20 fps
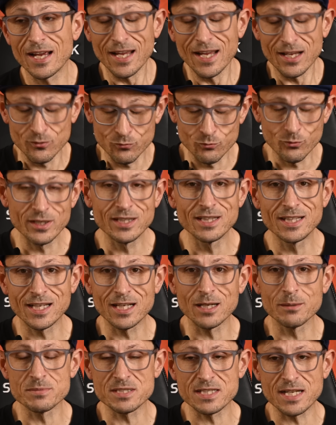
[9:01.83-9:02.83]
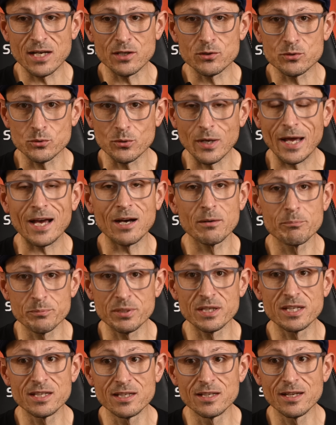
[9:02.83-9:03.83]
It really comes down to how
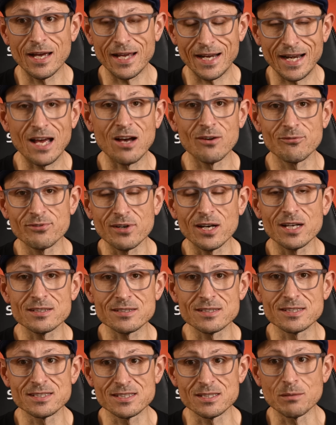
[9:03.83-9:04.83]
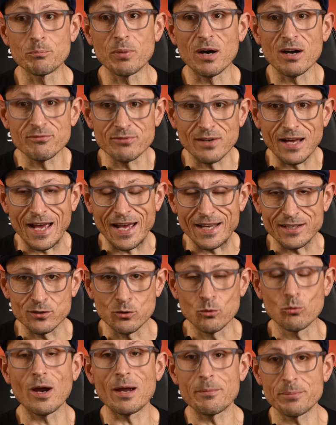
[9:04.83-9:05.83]
big and how fast is the buffer at
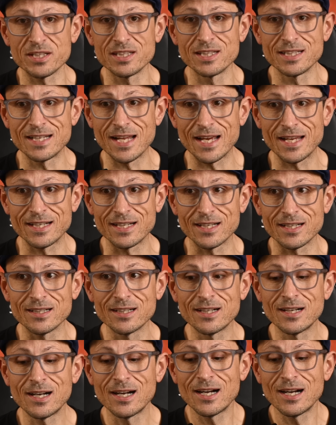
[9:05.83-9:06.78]
grabbing the data.